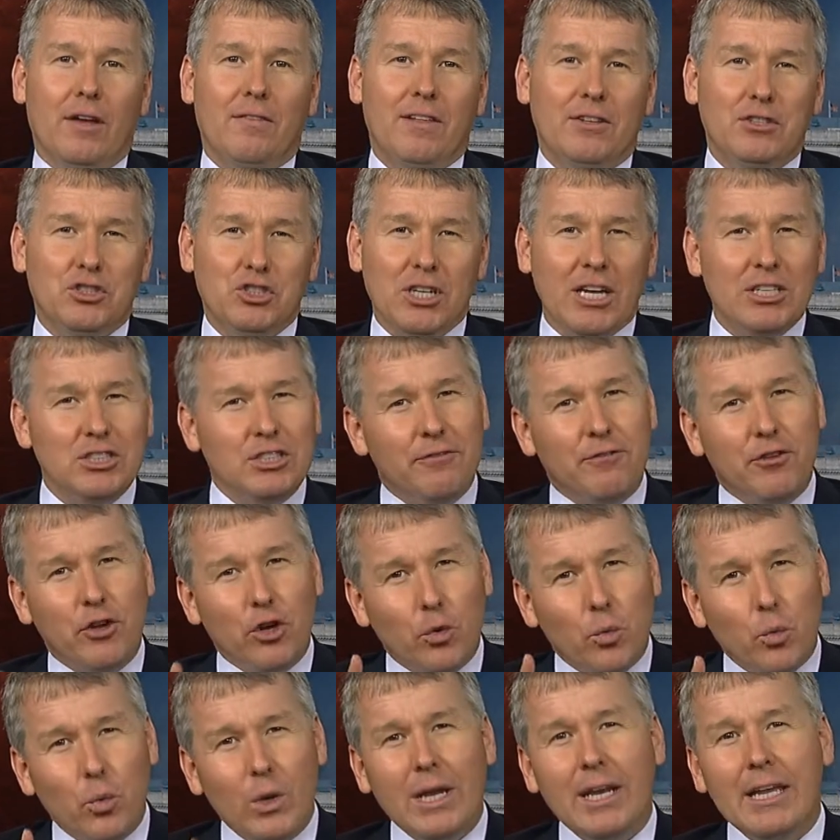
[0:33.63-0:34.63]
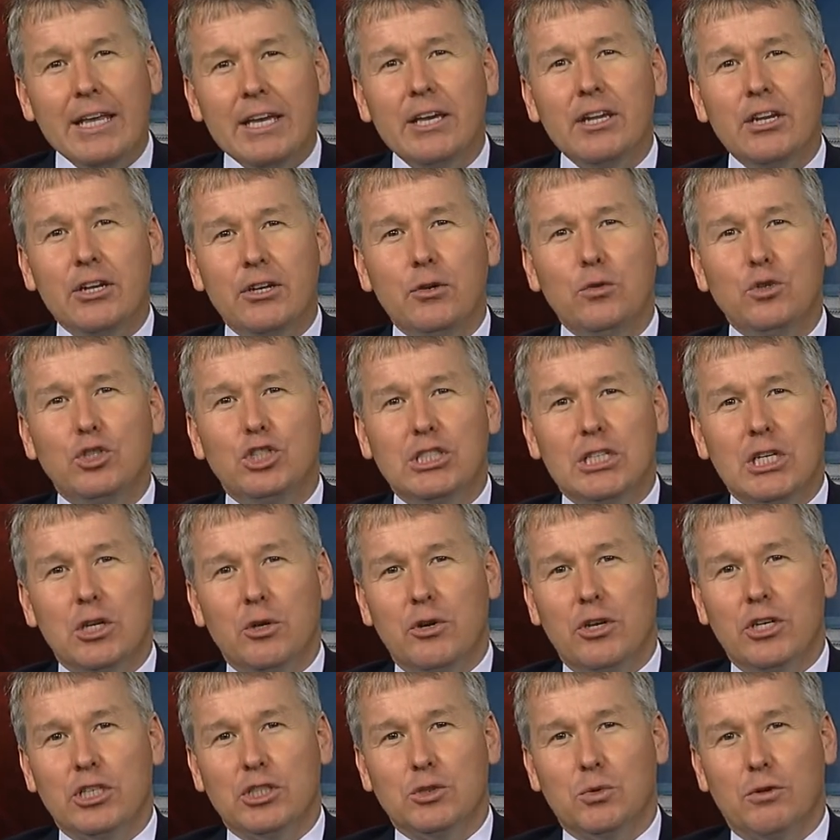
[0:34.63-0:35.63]
that says if you're really going to do
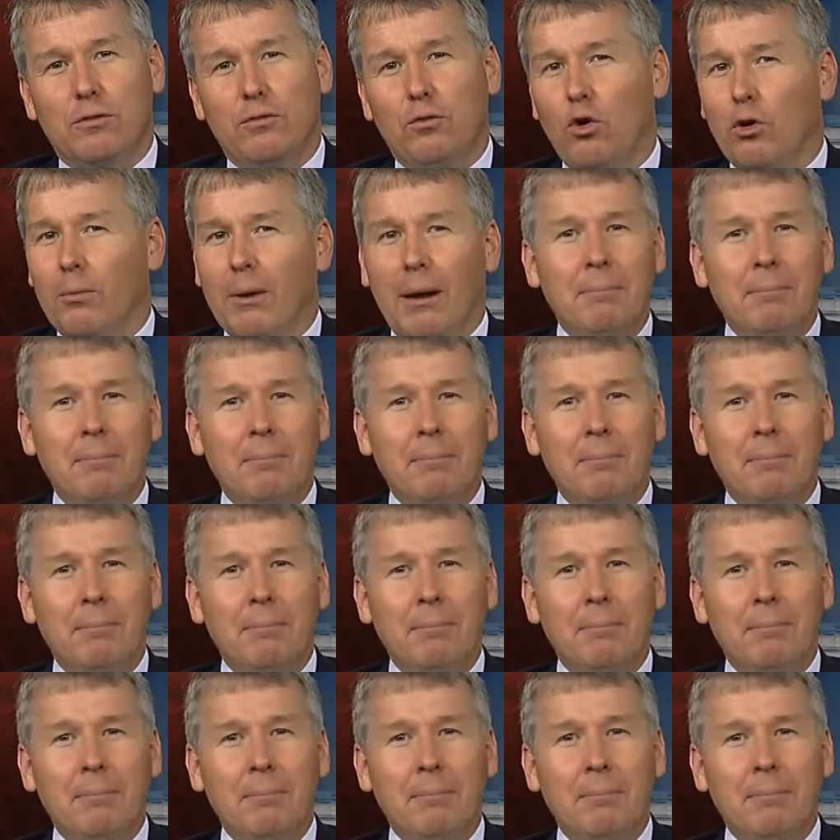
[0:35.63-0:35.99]
serious reform,